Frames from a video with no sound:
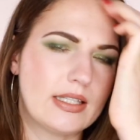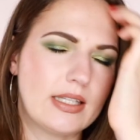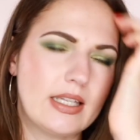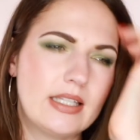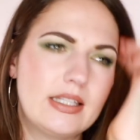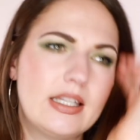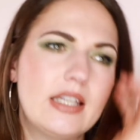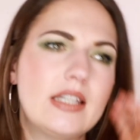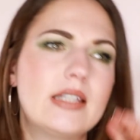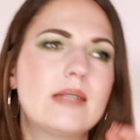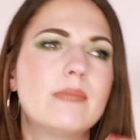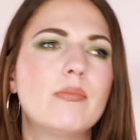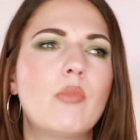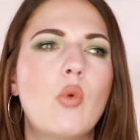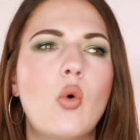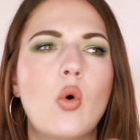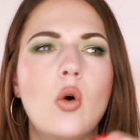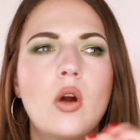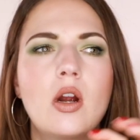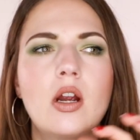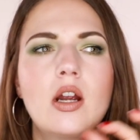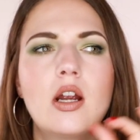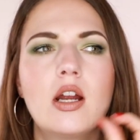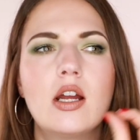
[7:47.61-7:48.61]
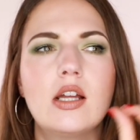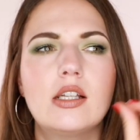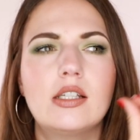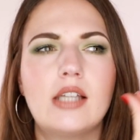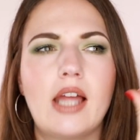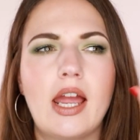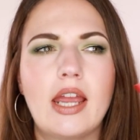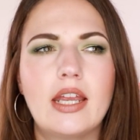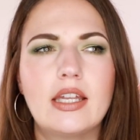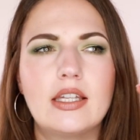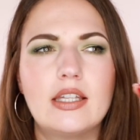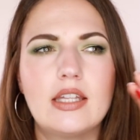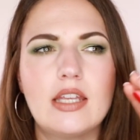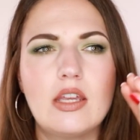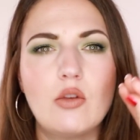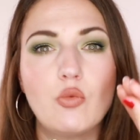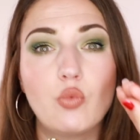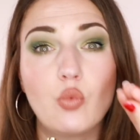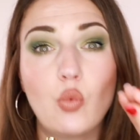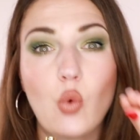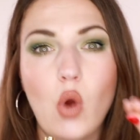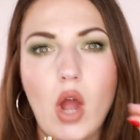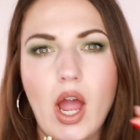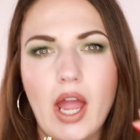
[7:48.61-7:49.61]
This is more like the
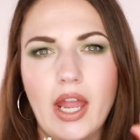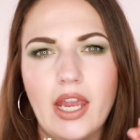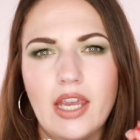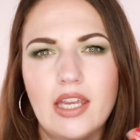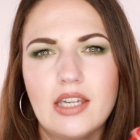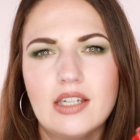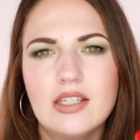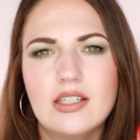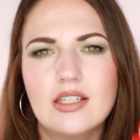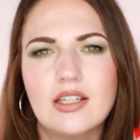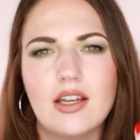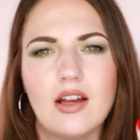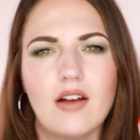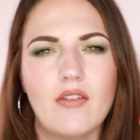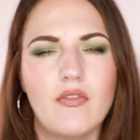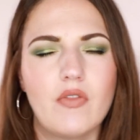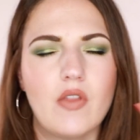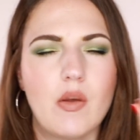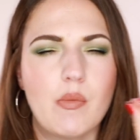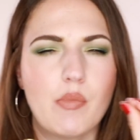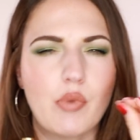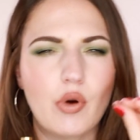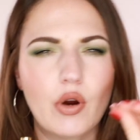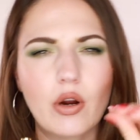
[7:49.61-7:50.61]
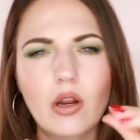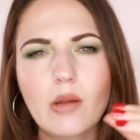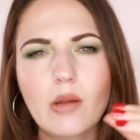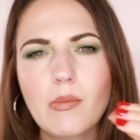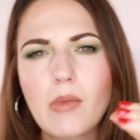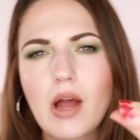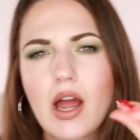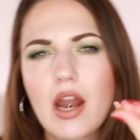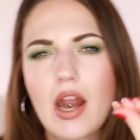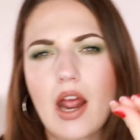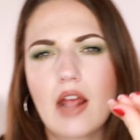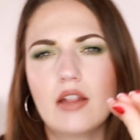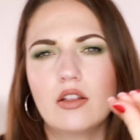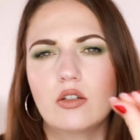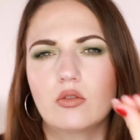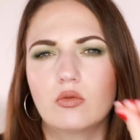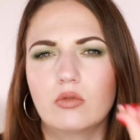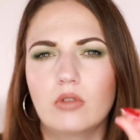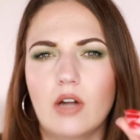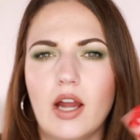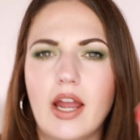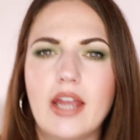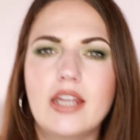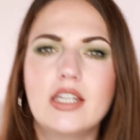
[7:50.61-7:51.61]
rind of the bergamot and the
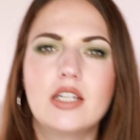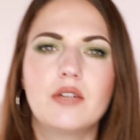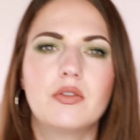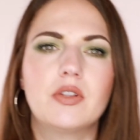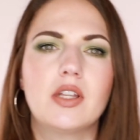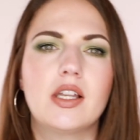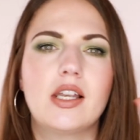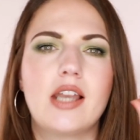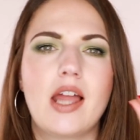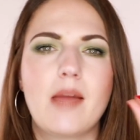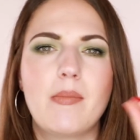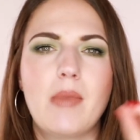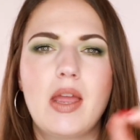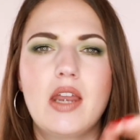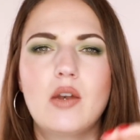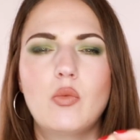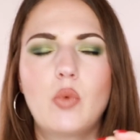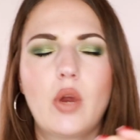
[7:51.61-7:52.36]
rind of the lemon,